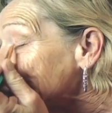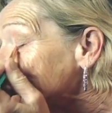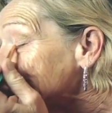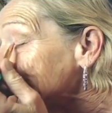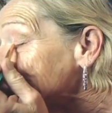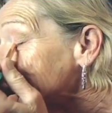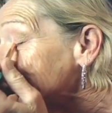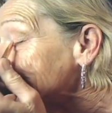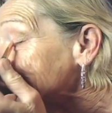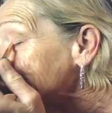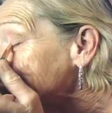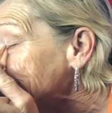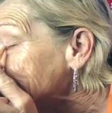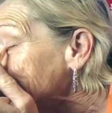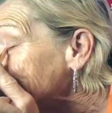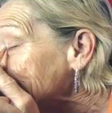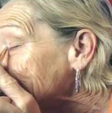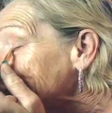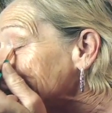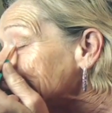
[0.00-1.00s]
do a
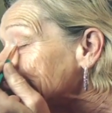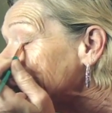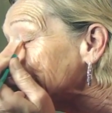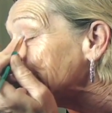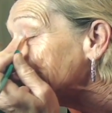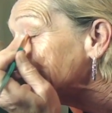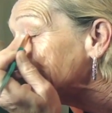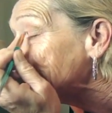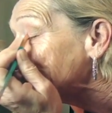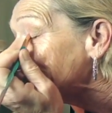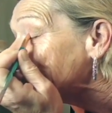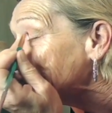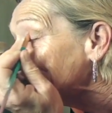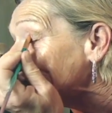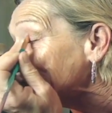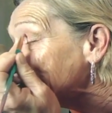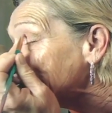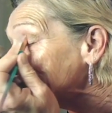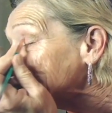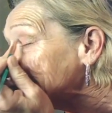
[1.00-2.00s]
style on one of my
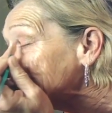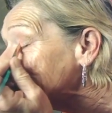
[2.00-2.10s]
wigs,